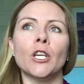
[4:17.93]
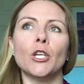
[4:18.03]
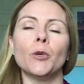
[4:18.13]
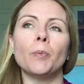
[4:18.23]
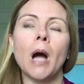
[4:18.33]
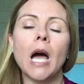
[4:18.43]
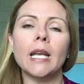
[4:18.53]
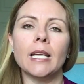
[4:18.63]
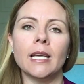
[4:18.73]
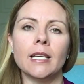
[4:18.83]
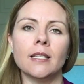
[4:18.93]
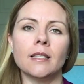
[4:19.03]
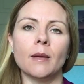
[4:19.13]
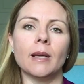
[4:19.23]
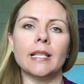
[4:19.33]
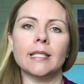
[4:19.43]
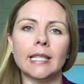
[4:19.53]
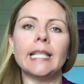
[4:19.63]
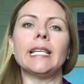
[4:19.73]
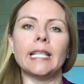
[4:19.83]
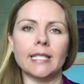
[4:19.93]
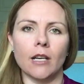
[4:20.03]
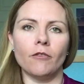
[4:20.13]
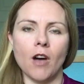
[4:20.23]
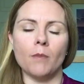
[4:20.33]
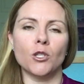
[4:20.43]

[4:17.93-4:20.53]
Your body is it's cleaning itself up.